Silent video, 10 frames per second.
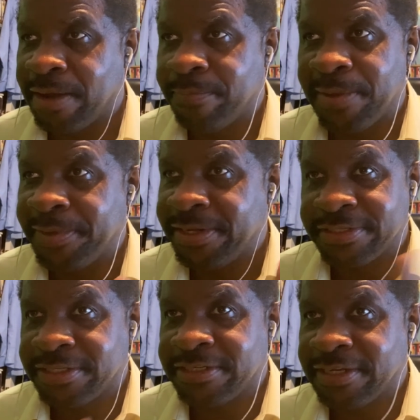maybe he
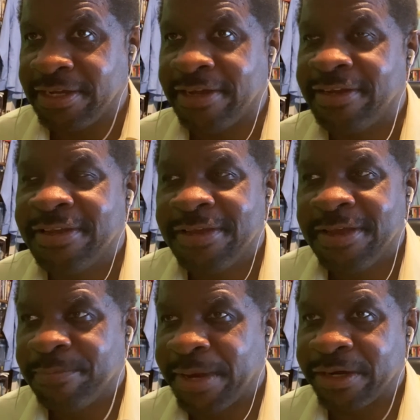assists
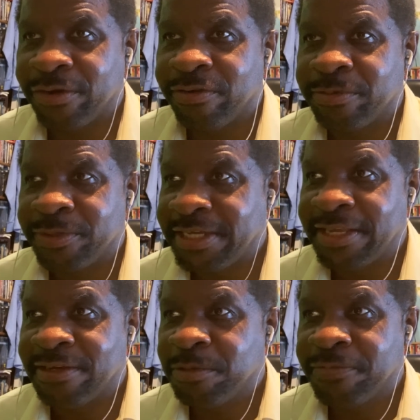Batgirl towards the end
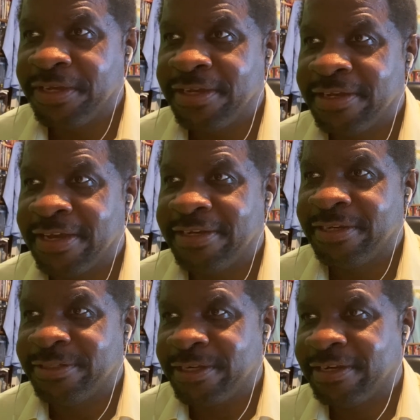of the movie, and
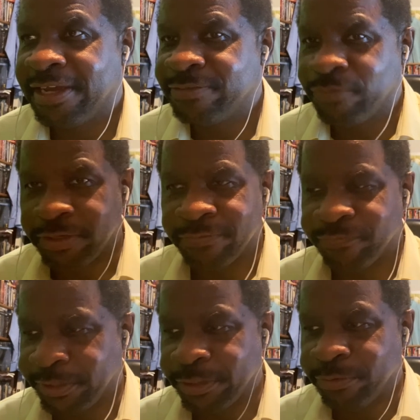you see a nice
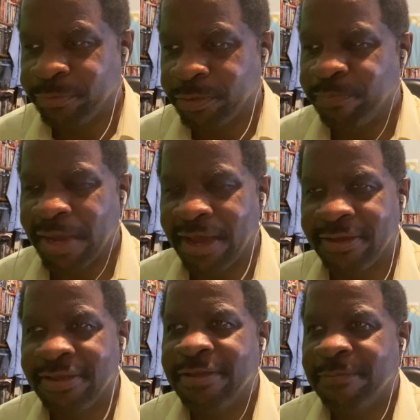reunion with
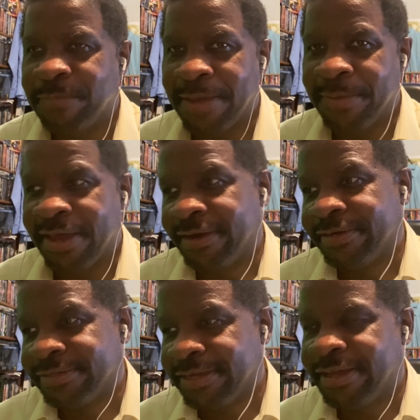Batman and,